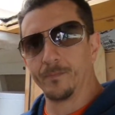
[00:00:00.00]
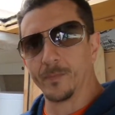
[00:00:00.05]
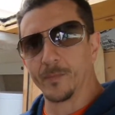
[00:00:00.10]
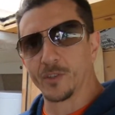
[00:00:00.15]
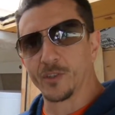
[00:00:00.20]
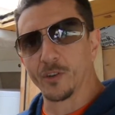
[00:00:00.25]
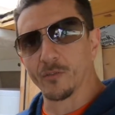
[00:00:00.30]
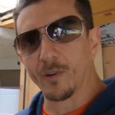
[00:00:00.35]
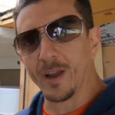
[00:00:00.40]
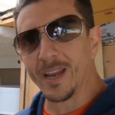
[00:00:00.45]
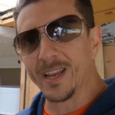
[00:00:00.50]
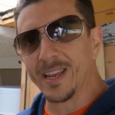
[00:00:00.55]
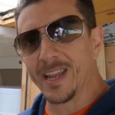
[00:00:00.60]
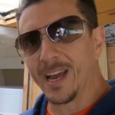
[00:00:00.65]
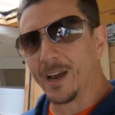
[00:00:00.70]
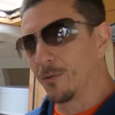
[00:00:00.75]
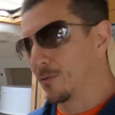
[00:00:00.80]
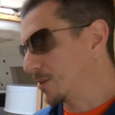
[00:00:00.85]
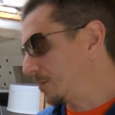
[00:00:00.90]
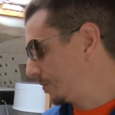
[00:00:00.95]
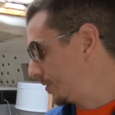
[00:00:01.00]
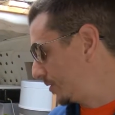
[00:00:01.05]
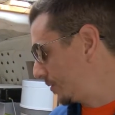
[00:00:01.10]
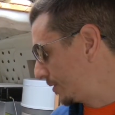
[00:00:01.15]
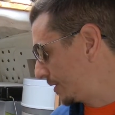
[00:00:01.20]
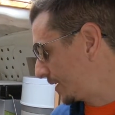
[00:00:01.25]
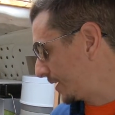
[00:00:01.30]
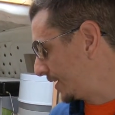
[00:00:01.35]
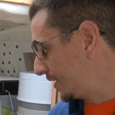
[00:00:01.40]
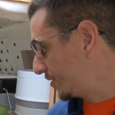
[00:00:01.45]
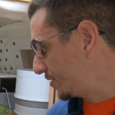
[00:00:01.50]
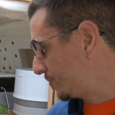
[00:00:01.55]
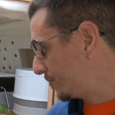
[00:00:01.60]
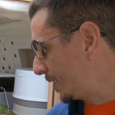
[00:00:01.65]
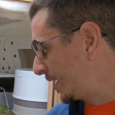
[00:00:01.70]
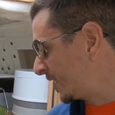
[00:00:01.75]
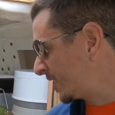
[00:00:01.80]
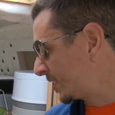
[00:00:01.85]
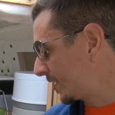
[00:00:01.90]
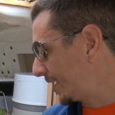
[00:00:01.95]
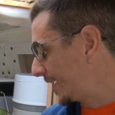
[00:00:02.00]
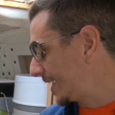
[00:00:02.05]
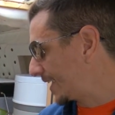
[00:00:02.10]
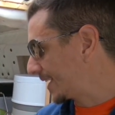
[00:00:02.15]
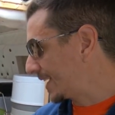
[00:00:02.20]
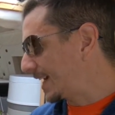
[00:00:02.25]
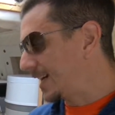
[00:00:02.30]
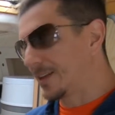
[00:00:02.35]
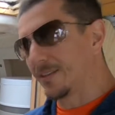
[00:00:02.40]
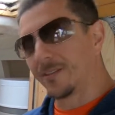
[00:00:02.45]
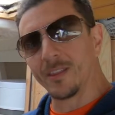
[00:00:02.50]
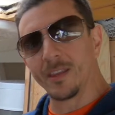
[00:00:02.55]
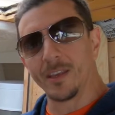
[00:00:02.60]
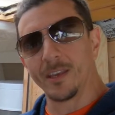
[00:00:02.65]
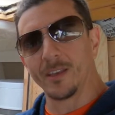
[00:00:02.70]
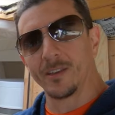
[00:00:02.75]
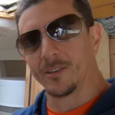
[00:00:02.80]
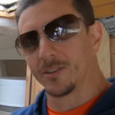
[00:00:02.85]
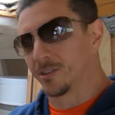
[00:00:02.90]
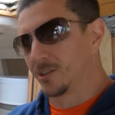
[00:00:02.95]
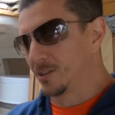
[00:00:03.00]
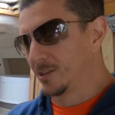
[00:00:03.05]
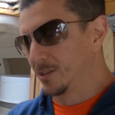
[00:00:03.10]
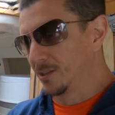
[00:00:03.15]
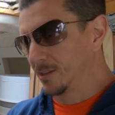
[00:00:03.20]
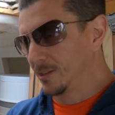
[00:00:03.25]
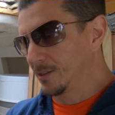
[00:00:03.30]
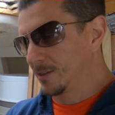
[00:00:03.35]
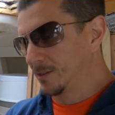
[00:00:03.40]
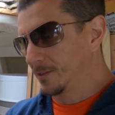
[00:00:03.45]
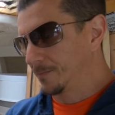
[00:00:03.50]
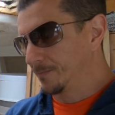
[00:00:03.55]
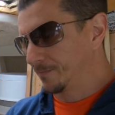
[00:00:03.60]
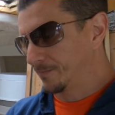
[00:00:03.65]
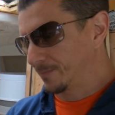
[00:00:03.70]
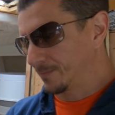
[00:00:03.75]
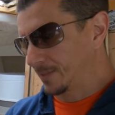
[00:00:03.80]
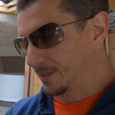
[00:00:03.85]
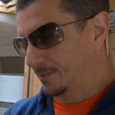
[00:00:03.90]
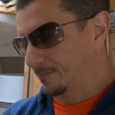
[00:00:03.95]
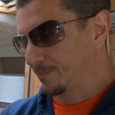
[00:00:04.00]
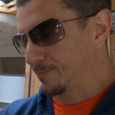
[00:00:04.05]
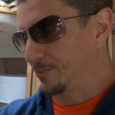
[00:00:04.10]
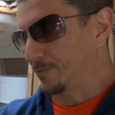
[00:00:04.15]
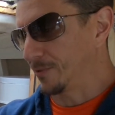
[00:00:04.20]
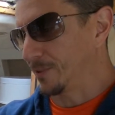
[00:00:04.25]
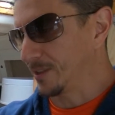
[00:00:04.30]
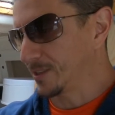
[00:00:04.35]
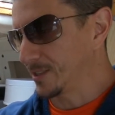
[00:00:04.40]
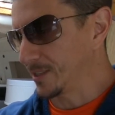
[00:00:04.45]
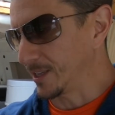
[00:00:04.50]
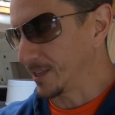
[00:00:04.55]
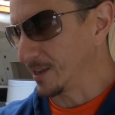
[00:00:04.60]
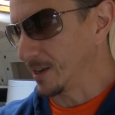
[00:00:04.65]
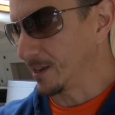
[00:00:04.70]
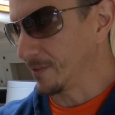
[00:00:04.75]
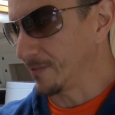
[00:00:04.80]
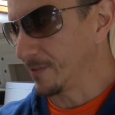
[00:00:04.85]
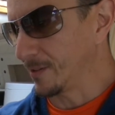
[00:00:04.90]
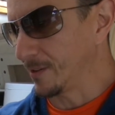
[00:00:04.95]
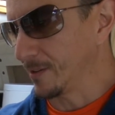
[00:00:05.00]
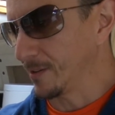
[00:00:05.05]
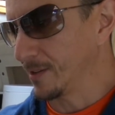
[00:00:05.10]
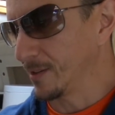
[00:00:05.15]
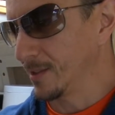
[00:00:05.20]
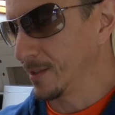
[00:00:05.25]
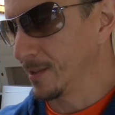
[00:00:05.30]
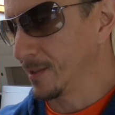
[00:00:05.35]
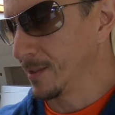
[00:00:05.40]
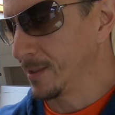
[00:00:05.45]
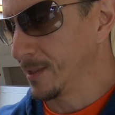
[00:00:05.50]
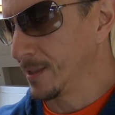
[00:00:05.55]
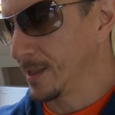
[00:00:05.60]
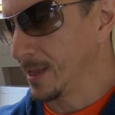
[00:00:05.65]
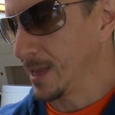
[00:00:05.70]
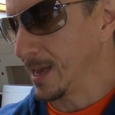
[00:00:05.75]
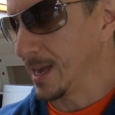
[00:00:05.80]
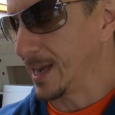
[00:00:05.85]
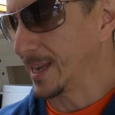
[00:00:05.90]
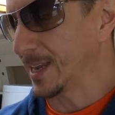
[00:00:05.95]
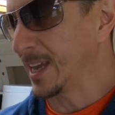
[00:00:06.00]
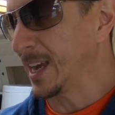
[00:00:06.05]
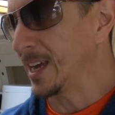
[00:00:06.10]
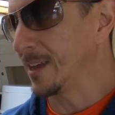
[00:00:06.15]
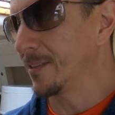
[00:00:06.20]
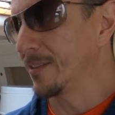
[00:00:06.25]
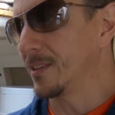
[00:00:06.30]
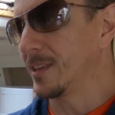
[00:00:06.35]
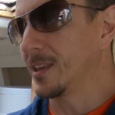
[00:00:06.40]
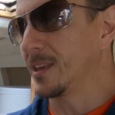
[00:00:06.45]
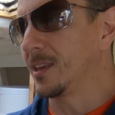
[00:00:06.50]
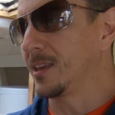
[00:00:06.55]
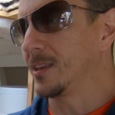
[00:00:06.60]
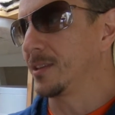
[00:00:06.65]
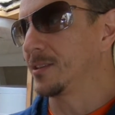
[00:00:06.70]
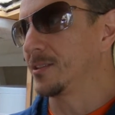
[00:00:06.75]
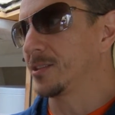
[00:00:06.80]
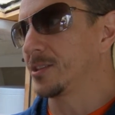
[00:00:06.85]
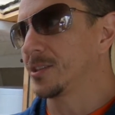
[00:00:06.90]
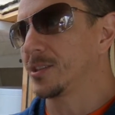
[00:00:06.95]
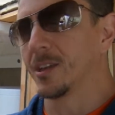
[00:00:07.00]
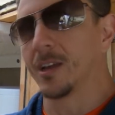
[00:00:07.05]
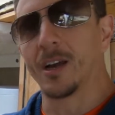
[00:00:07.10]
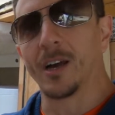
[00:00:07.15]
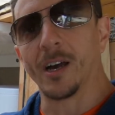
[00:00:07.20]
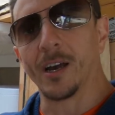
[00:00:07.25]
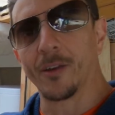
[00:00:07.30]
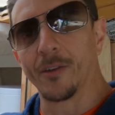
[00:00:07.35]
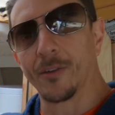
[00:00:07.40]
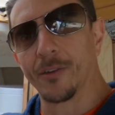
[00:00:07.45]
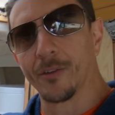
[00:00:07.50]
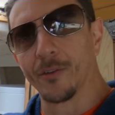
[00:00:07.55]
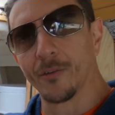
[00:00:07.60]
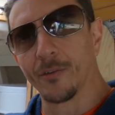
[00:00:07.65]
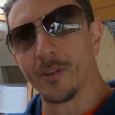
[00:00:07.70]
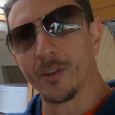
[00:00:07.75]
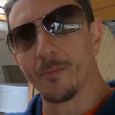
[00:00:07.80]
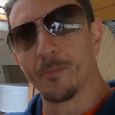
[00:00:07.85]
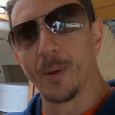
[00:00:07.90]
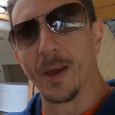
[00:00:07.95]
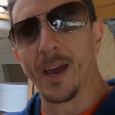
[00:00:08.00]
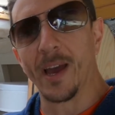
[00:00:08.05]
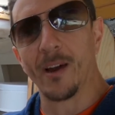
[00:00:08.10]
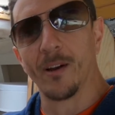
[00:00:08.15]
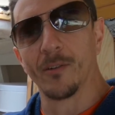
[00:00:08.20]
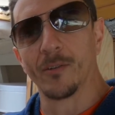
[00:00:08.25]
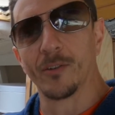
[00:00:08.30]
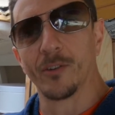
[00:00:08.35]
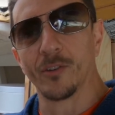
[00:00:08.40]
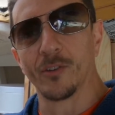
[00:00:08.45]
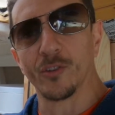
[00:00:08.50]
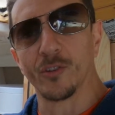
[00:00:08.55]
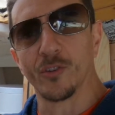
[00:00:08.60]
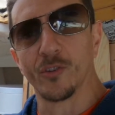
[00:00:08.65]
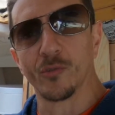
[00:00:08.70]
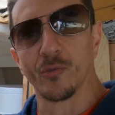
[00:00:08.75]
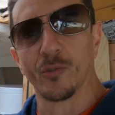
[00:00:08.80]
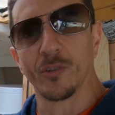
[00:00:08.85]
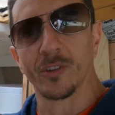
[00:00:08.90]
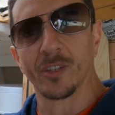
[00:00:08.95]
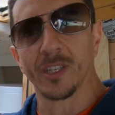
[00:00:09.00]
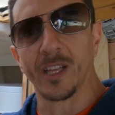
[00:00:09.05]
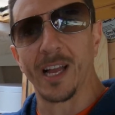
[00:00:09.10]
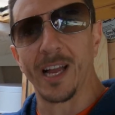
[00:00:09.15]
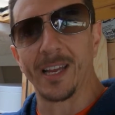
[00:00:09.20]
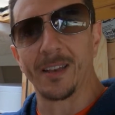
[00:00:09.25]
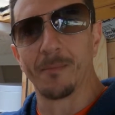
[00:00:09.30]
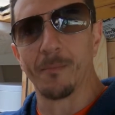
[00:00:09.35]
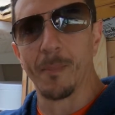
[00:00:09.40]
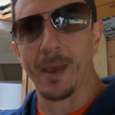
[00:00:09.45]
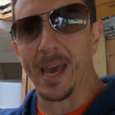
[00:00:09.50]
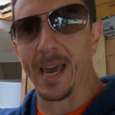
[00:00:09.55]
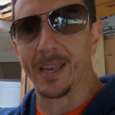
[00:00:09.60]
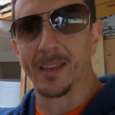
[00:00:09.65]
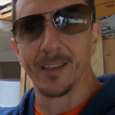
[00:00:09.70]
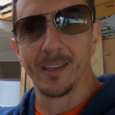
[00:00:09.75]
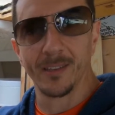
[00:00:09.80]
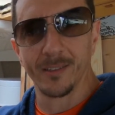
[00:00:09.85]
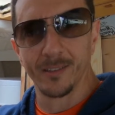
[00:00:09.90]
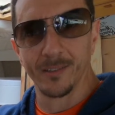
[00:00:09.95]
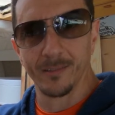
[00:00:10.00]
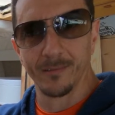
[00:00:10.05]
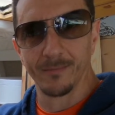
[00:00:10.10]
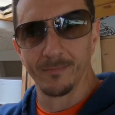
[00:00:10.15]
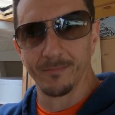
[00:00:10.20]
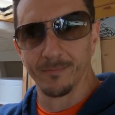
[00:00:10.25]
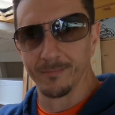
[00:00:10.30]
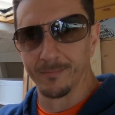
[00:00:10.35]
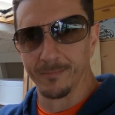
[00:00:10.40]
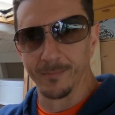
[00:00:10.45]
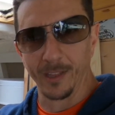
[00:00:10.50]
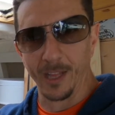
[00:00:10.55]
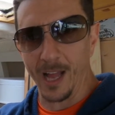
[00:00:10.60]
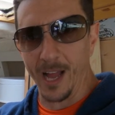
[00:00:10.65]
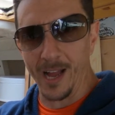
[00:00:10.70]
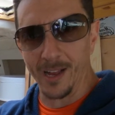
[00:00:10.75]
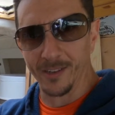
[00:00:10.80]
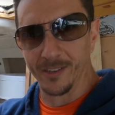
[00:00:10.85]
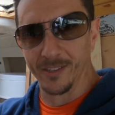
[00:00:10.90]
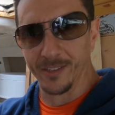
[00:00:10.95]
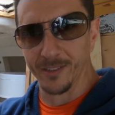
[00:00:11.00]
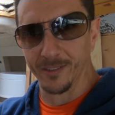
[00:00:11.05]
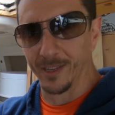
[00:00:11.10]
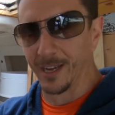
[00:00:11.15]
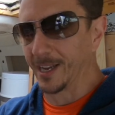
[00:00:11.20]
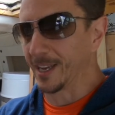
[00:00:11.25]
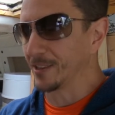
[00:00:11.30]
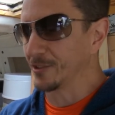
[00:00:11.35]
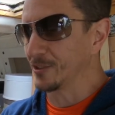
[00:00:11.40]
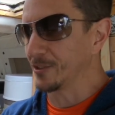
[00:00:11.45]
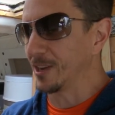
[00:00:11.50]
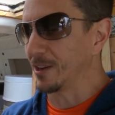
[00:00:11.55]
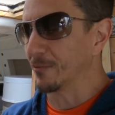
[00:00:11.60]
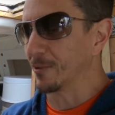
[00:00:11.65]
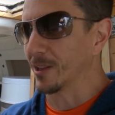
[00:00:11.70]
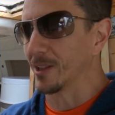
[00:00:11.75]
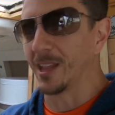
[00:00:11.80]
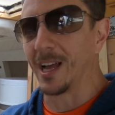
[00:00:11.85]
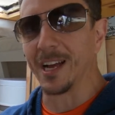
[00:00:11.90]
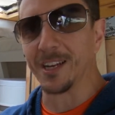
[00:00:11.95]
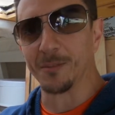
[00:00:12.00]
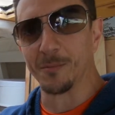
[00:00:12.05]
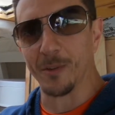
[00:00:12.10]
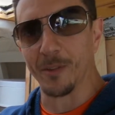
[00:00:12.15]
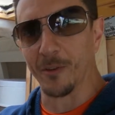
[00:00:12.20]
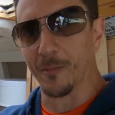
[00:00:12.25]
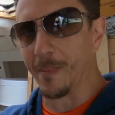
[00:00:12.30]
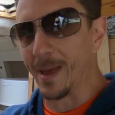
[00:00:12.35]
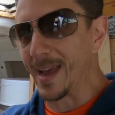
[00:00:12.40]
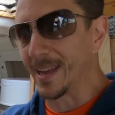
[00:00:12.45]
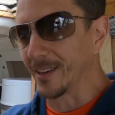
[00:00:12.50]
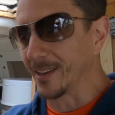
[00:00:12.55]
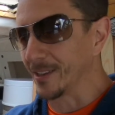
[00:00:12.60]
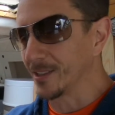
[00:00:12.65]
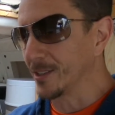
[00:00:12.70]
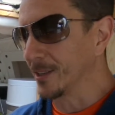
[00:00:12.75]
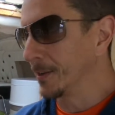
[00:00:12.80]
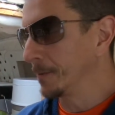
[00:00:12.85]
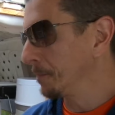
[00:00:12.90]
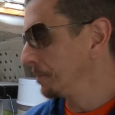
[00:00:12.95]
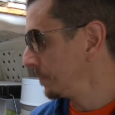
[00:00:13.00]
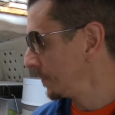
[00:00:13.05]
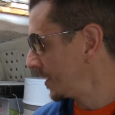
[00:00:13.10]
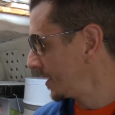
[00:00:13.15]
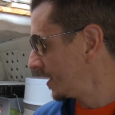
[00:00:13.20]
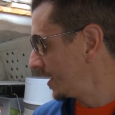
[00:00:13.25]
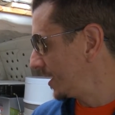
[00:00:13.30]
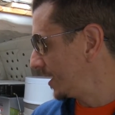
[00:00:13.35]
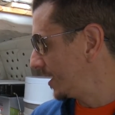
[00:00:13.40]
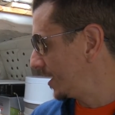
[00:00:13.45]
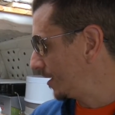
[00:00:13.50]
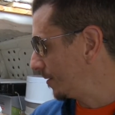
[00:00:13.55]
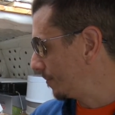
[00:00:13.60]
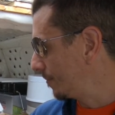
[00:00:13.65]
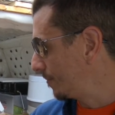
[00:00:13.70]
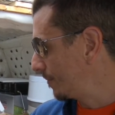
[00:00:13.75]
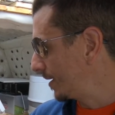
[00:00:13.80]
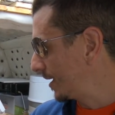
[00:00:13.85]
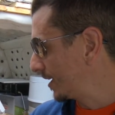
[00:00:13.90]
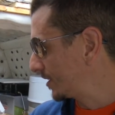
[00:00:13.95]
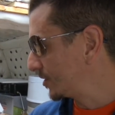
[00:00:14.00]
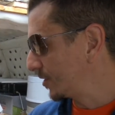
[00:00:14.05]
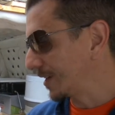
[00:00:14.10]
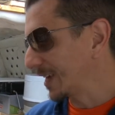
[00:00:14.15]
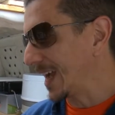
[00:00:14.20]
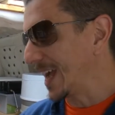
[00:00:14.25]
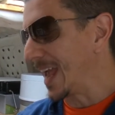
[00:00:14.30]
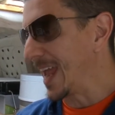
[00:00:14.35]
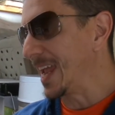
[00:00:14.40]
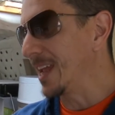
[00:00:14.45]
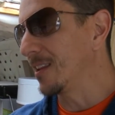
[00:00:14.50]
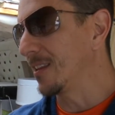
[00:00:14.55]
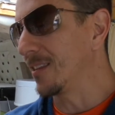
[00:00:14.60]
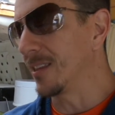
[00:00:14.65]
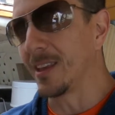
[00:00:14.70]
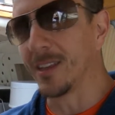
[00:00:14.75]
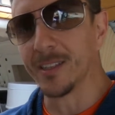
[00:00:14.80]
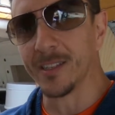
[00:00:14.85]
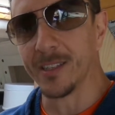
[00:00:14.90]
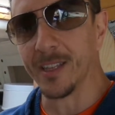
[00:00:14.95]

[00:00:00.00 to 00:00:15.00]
So right now what I'm doing is basically I got these, pull this thing off here. I got these 30-pound drawer slide magnet blocks. I guess they're not really locks, but they're magnets. So I got 8 of these